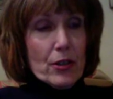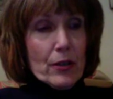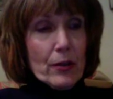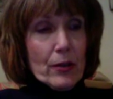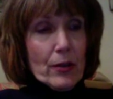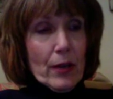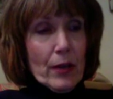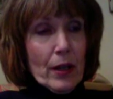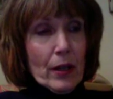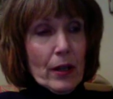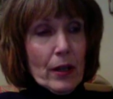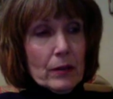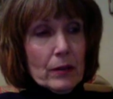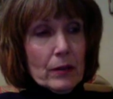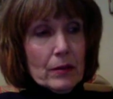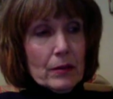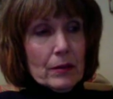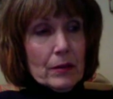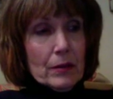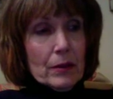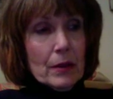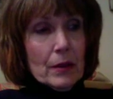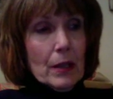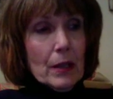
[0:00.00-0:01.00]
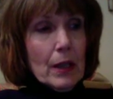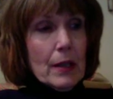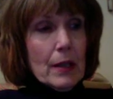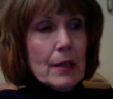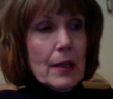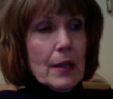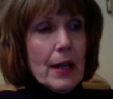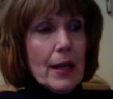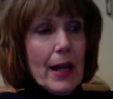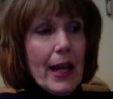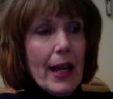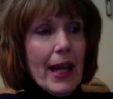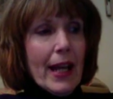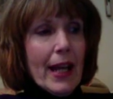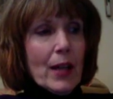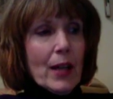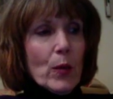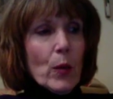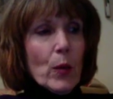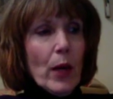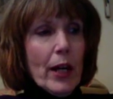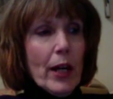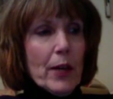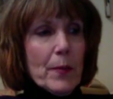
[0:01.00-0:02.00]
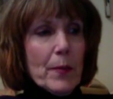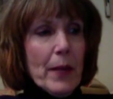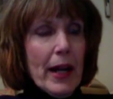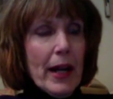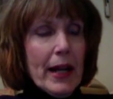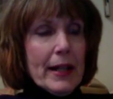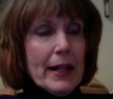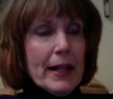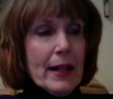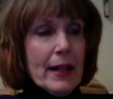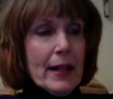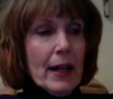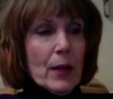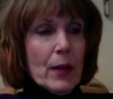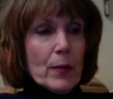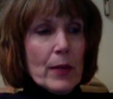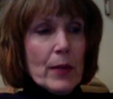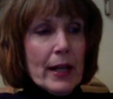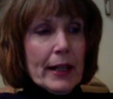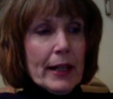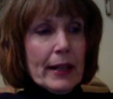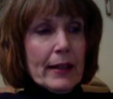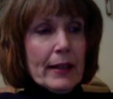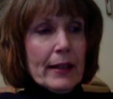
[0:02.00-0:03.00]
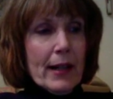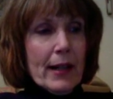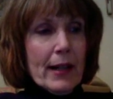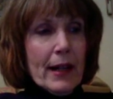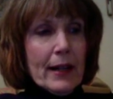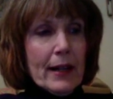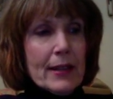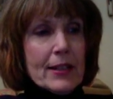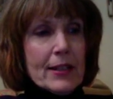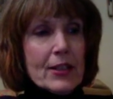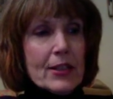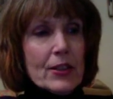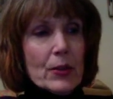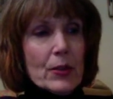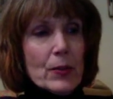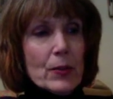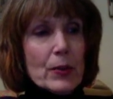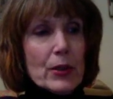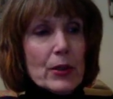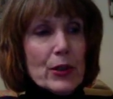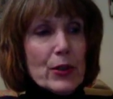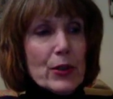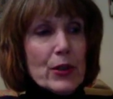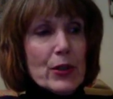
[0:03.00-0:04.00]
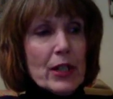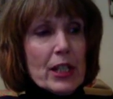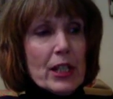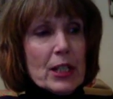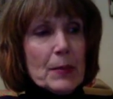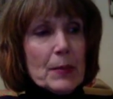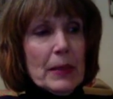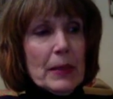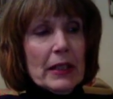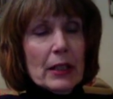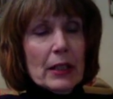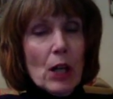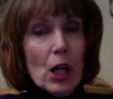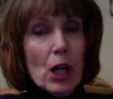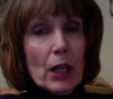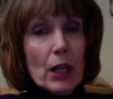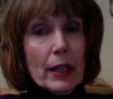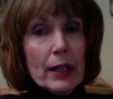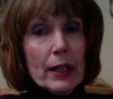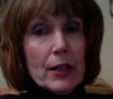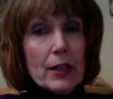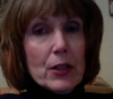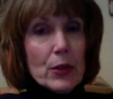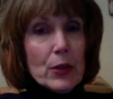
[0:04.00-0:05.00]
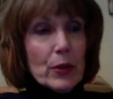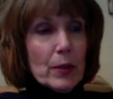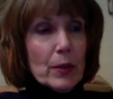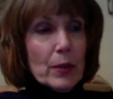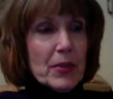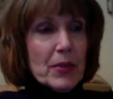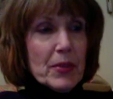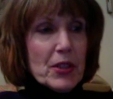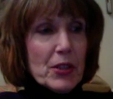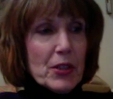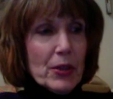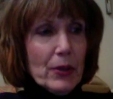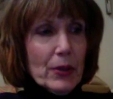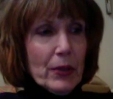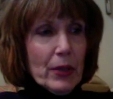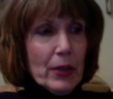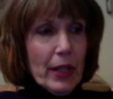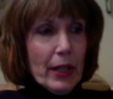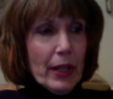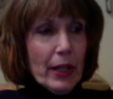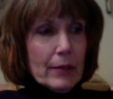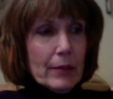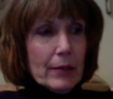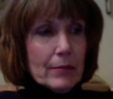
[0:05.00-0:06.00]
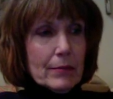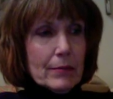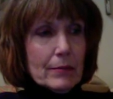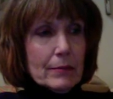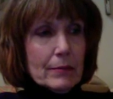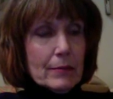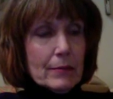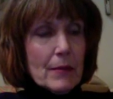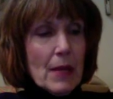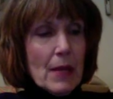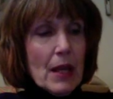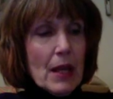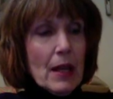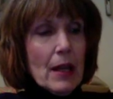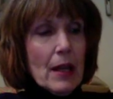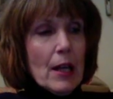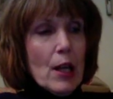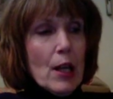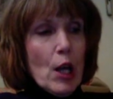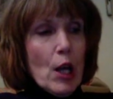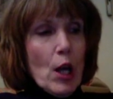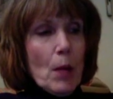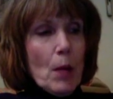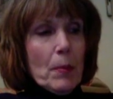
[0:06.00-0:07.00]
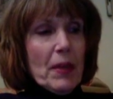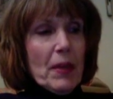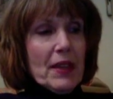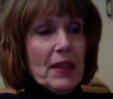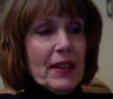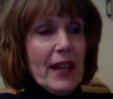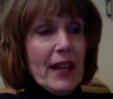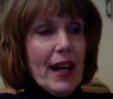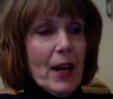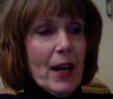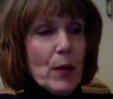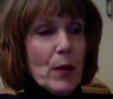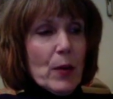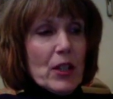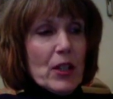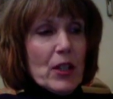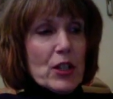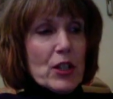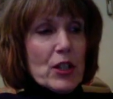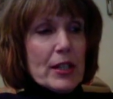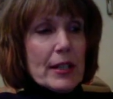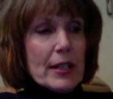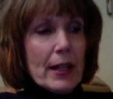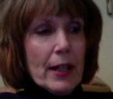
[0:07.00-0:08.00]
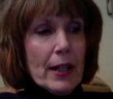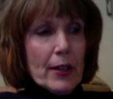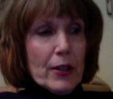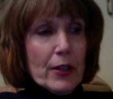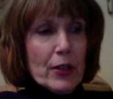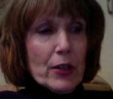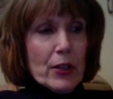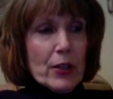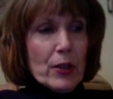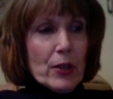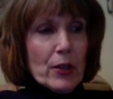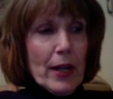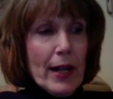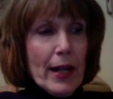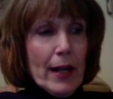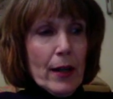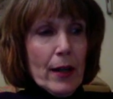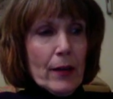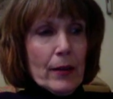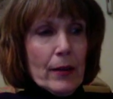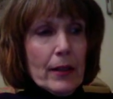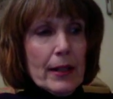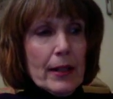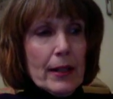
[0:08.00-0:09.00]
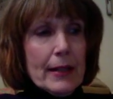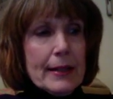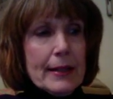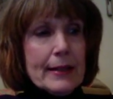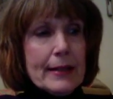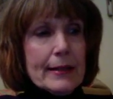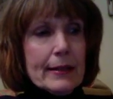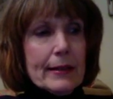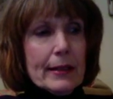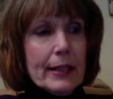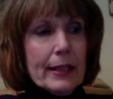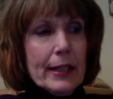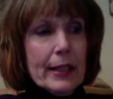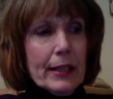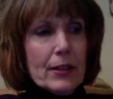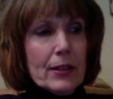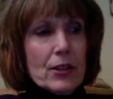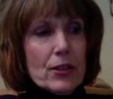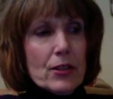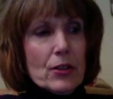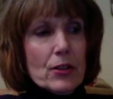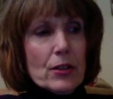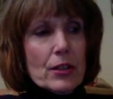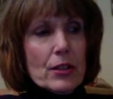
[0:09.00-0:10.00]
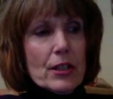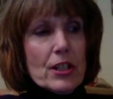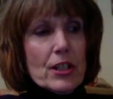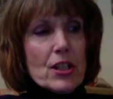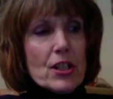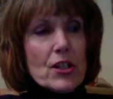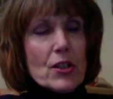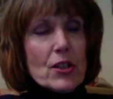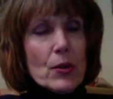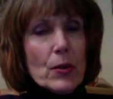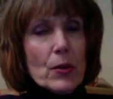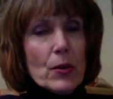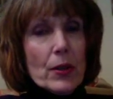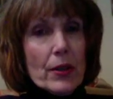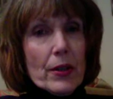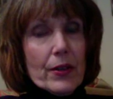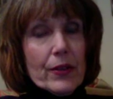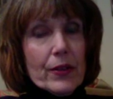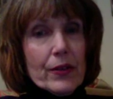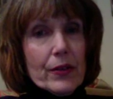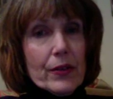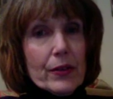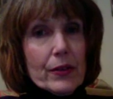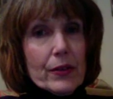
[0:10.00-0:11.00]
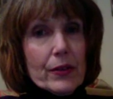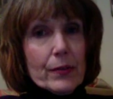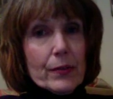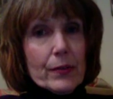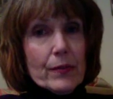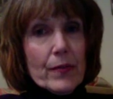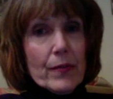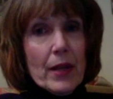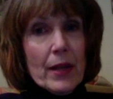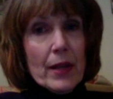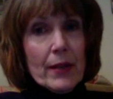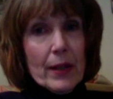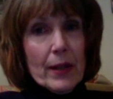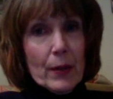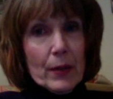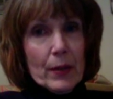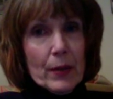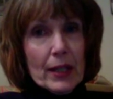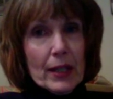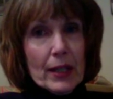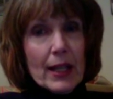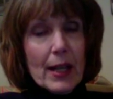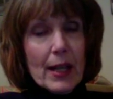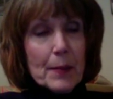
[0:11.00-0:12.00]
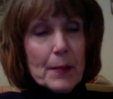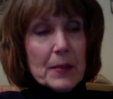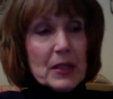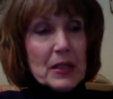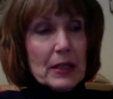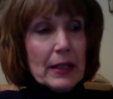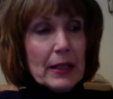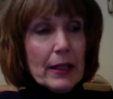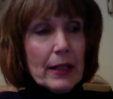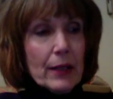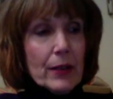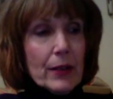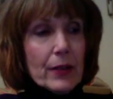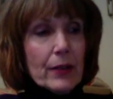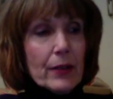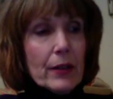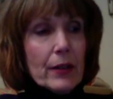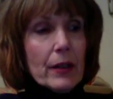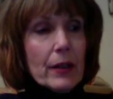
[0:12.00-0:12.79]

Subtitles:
grow, and one might not recognize the root as belonging to a petunia. But that which is underground is linked to the source, and that with a capital S,